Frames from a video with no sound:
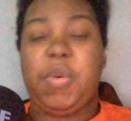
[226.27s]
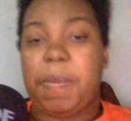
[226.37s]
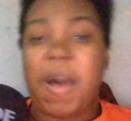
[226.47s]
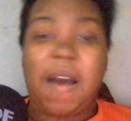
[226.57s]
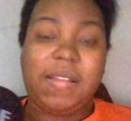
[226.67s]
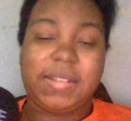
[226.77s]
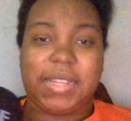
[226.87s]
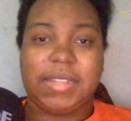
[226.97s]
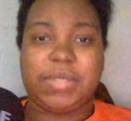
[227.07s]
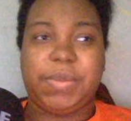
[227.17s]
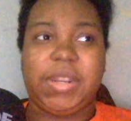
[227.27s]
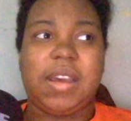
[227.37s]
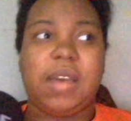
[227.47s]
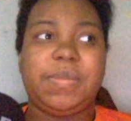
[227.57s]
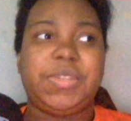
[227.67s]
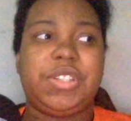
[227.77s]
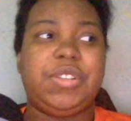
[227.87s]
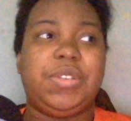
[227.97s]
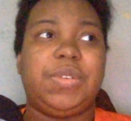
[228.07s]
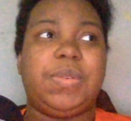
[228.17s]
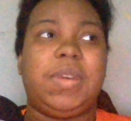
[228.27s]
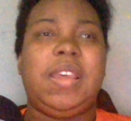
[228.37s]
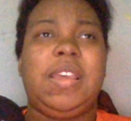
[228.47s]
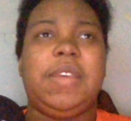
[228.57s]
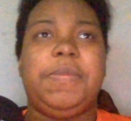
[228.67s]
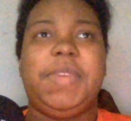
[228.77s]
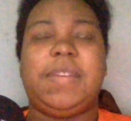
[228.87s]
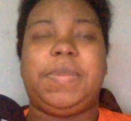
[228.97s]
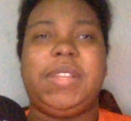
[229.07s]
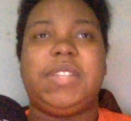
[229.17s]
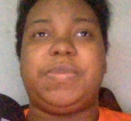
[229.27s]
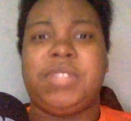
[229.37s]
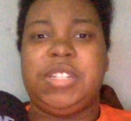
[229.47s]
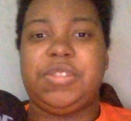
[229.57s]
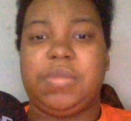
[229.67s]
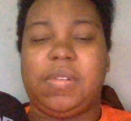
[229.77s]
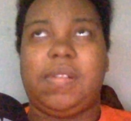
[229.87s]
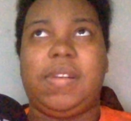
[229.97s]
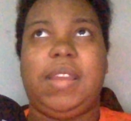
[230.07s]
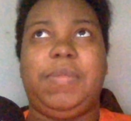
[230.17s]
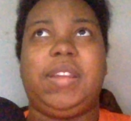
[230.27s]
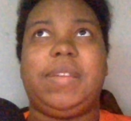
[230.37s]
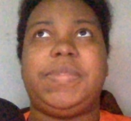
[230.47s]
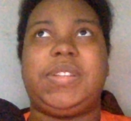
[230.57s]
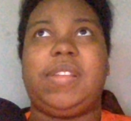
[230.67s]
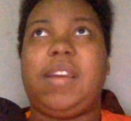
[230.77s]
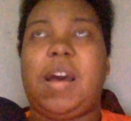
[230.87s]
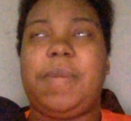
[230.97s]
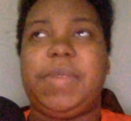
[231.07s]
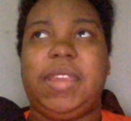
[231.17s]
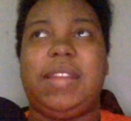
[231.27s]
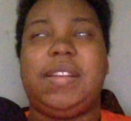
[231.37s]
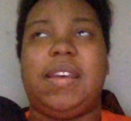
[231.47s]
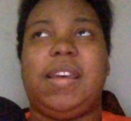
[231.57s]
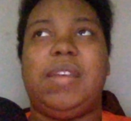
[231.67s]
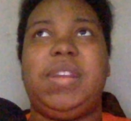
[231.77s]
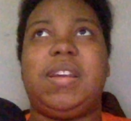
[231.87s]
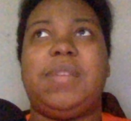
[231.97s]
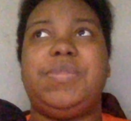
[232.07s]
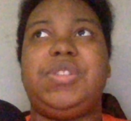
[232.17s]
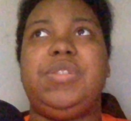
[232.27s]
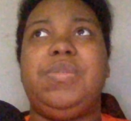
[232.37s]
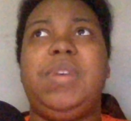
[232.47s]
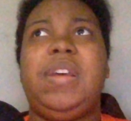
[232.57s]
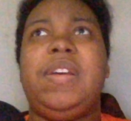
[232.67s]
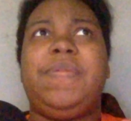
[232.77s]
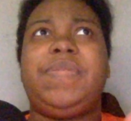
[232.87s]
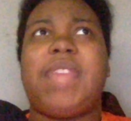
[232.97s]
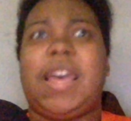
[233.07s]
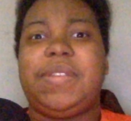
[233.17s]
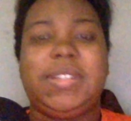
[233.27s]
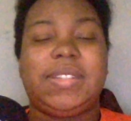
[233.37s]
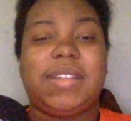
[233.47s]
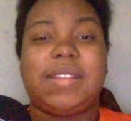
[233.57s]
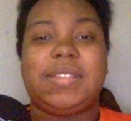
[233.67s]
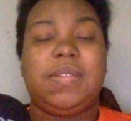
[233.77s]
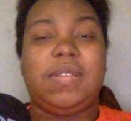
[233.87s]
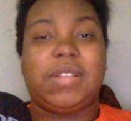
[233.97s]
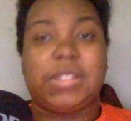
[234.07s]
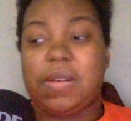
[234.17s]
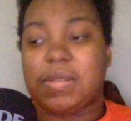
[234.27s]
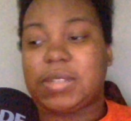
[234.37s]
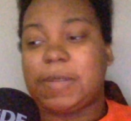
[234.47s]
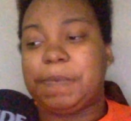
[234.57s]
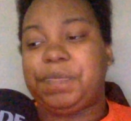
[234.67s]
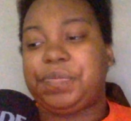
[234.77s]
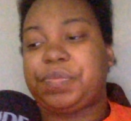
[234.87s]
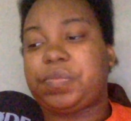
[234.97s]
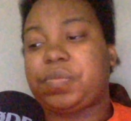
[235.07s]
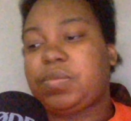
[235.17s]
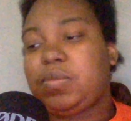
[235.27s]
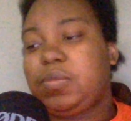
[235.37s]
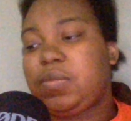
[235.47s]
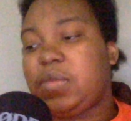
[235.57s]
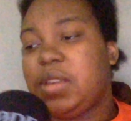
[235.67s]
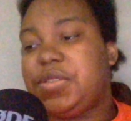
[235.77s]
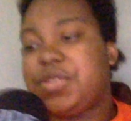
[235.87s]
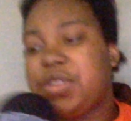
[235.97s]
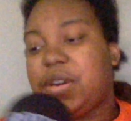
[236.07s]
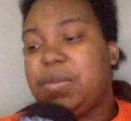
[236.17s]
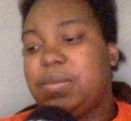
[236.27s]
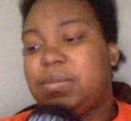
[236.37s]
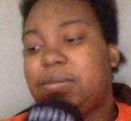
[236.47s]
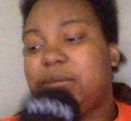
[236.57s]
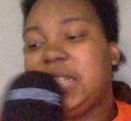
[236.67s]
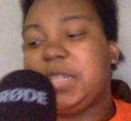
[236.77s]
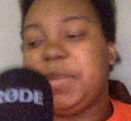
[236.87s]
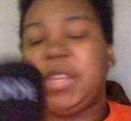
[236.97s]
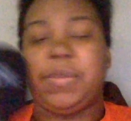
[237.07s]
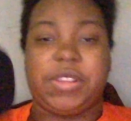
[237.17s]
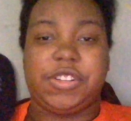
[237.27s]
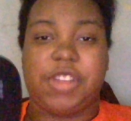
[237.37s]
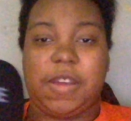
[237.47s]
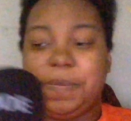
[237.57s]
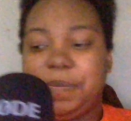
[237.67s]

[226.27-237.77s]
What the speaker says: politics when it comes to being a police procedural, and when it comes to like copaganda, and when it comes to how they discuss assault? So let's begin with the show.